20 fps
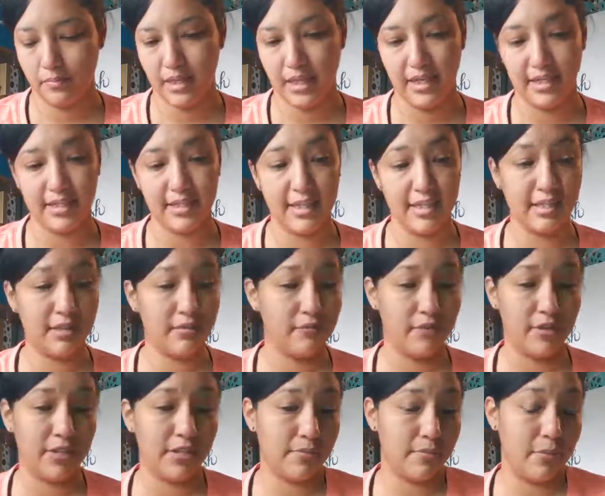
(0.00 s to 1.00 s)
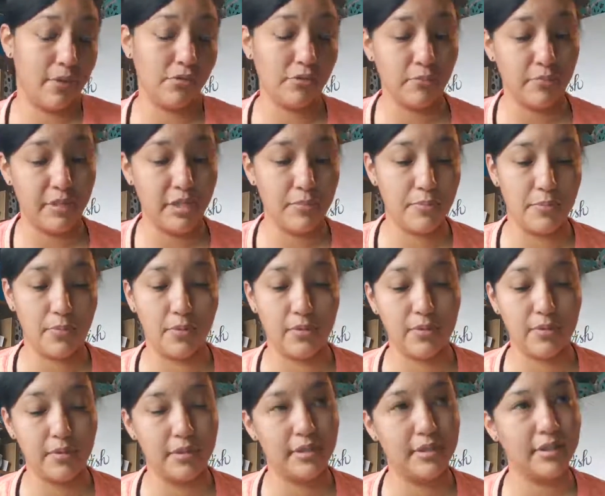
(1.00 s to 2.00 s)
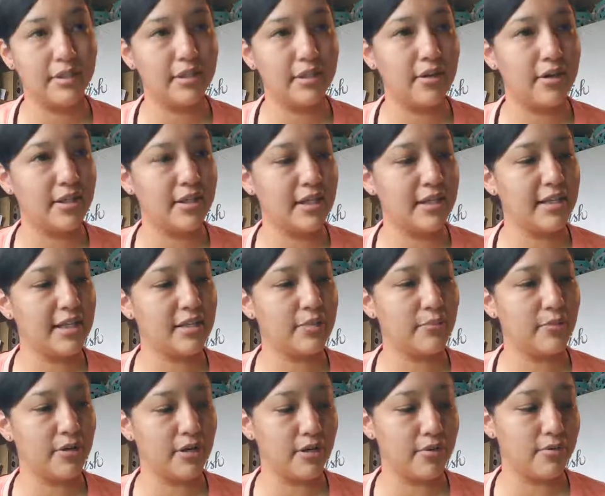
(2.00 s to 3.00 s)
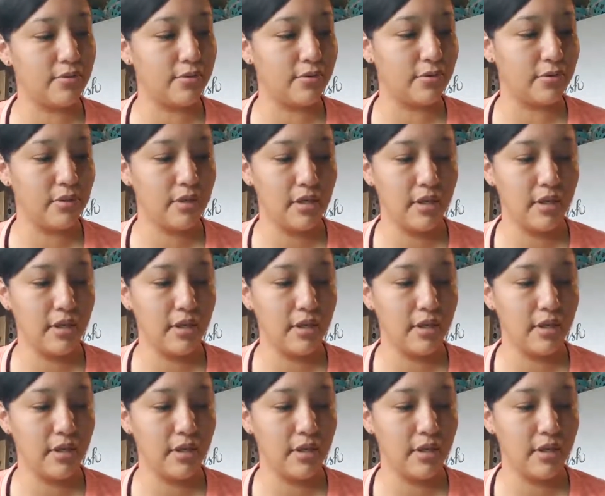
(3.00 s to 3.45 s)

it says it fits most people, so I think that's pretty cool.